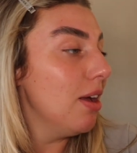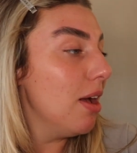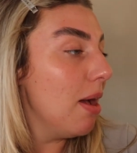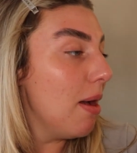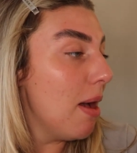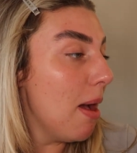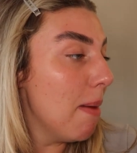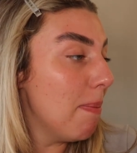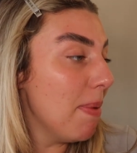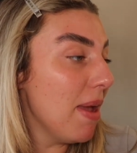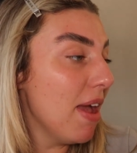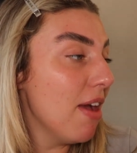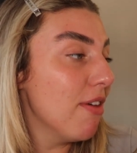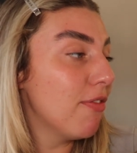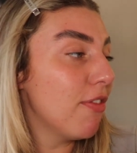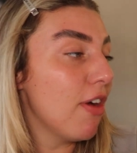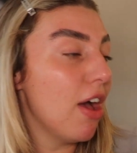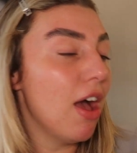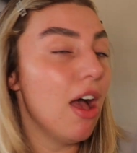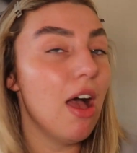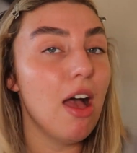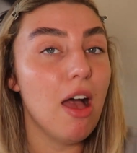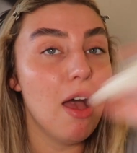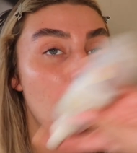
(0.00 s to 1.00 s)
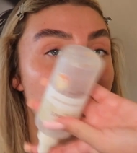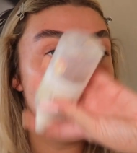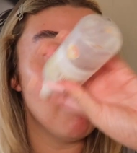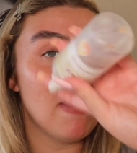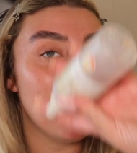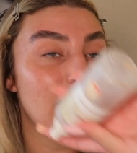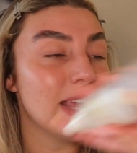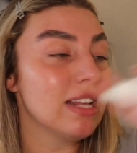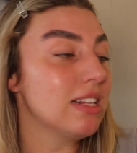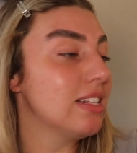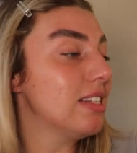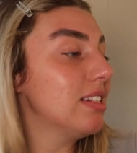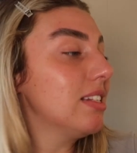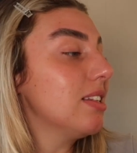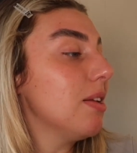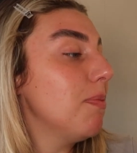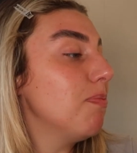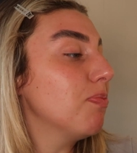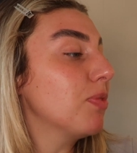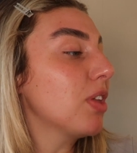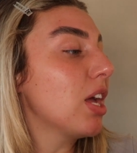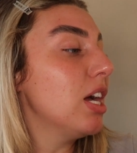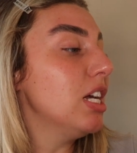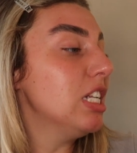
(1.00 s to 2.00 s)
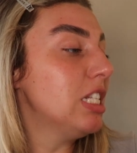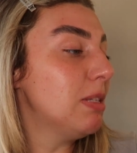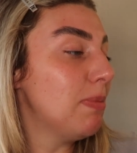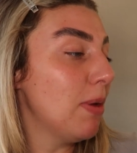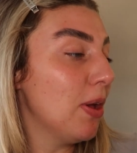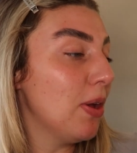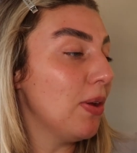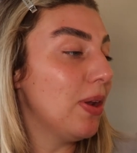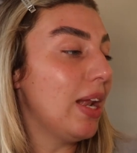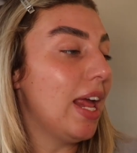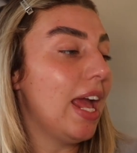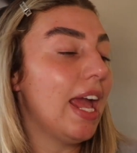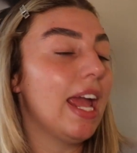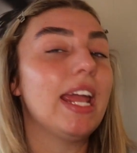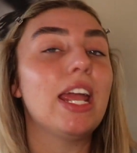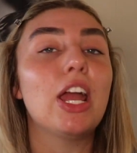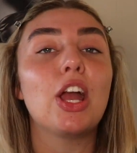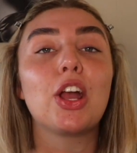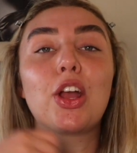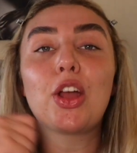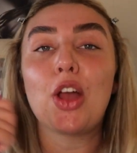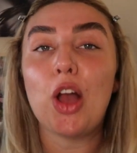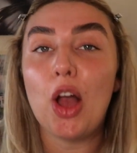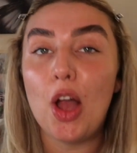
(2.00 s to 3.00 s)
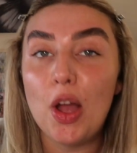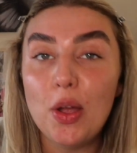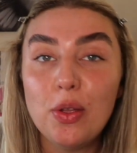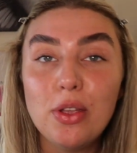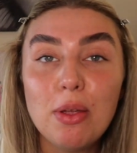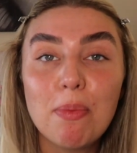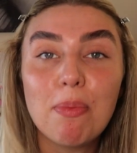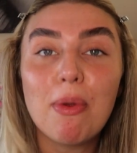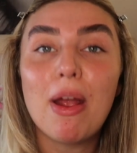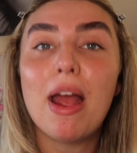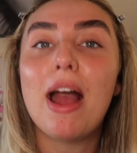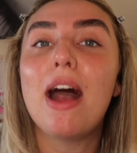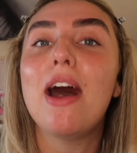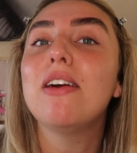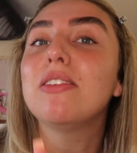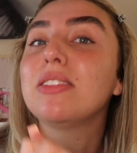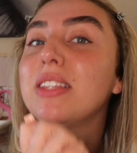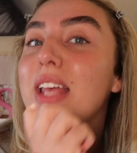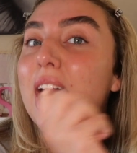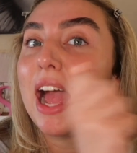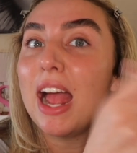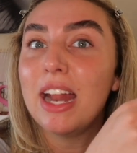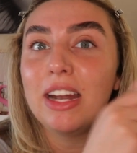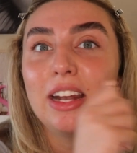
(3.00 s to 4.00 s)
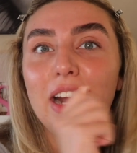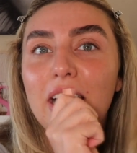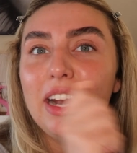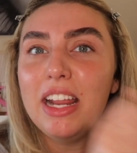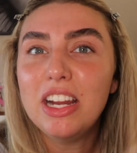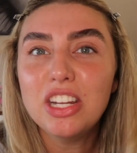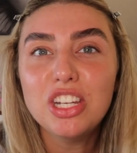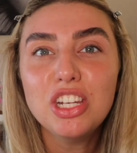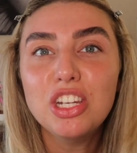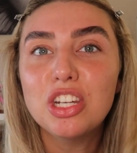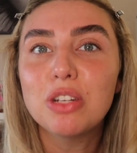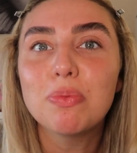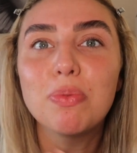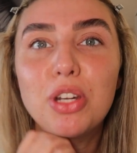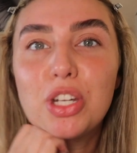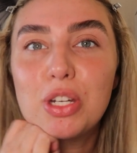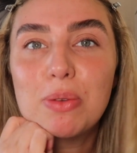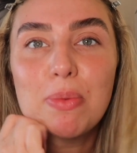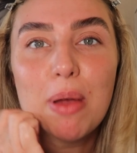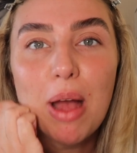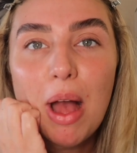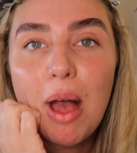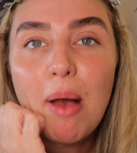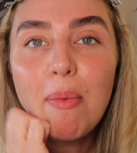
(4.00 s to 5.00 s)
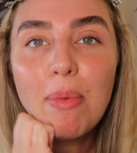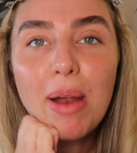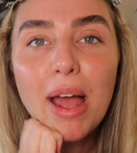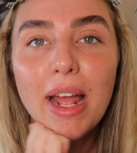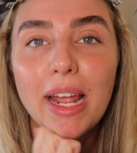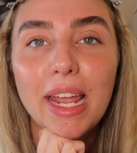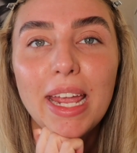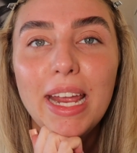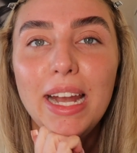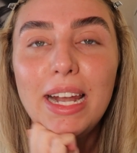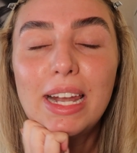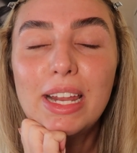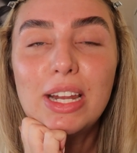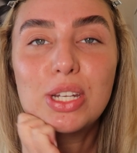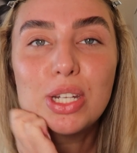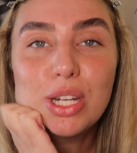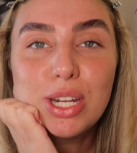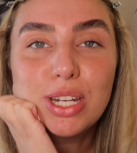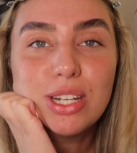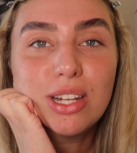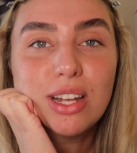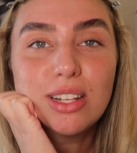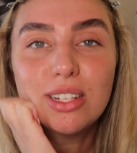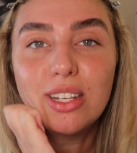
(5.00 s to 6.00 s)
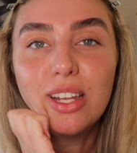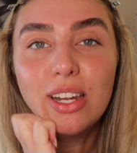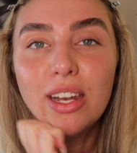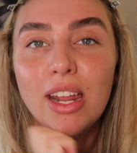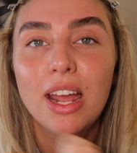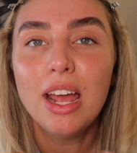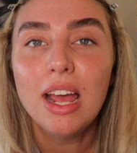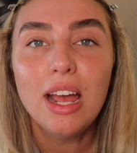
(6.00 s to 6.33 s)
a bit of a mist, a spoolie, coat your brows and literally just push them up. Like, it literally doesn't